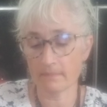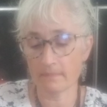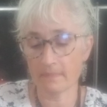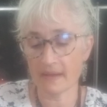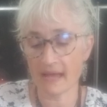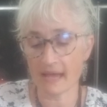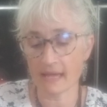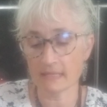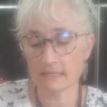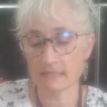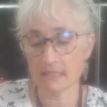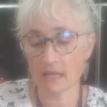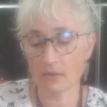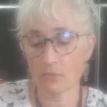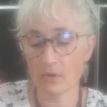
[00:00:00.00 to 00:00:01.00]

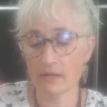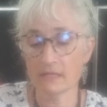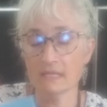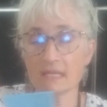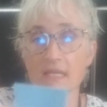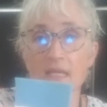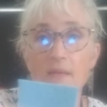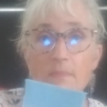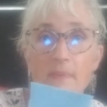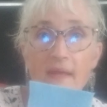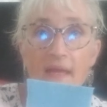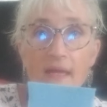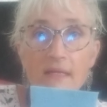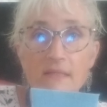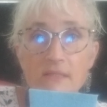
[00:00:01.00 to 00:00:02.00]
but I want to keep
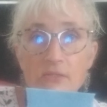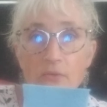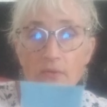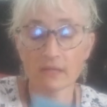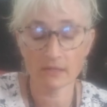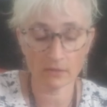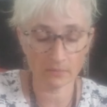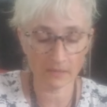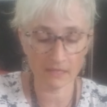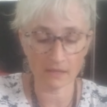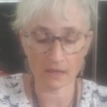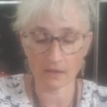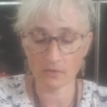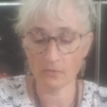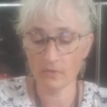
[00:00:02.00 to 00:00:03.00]
it. So here we
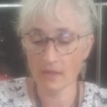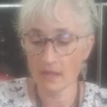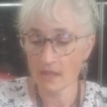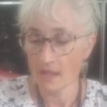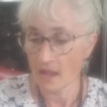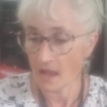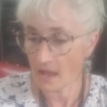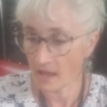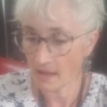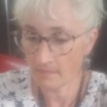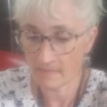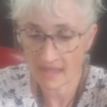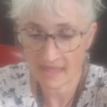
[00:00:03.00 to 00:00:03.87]
go. And